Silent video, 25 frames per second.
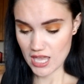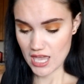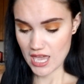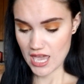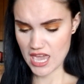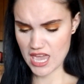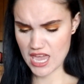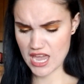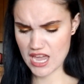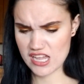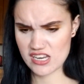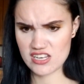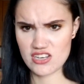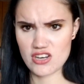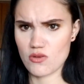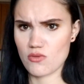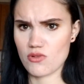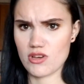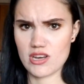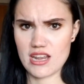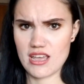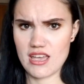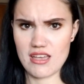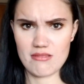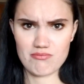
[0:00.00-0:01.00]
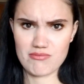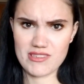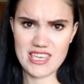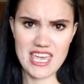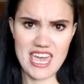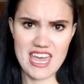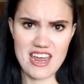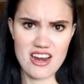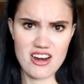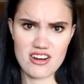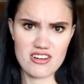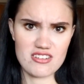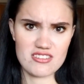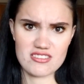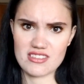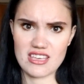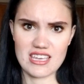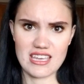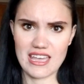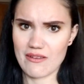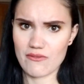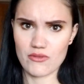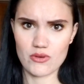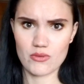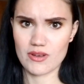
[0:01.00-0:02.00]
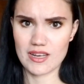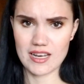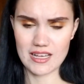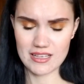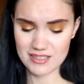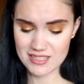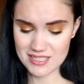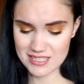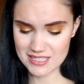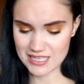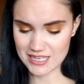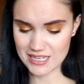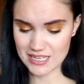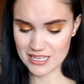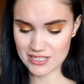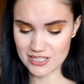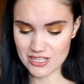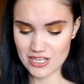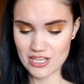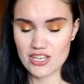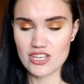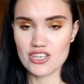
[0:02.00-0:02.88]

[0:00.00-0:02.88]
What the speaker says: and no one cared, like everyone else did it.